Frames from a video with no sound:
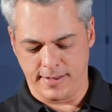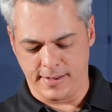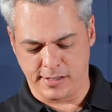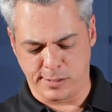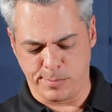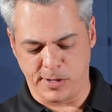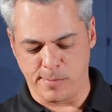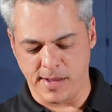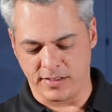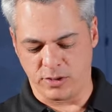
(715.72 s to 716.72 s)

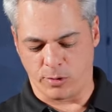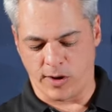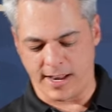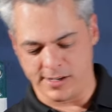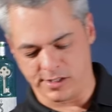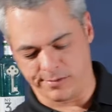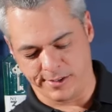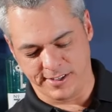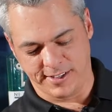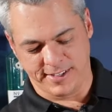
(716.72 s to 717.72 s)
experimental range
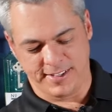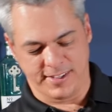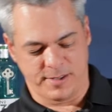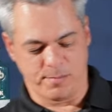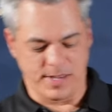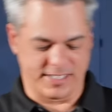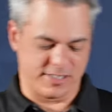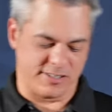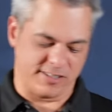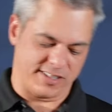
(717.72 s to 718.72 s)
of
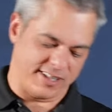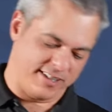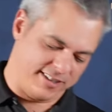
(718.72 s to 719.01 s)
mixers,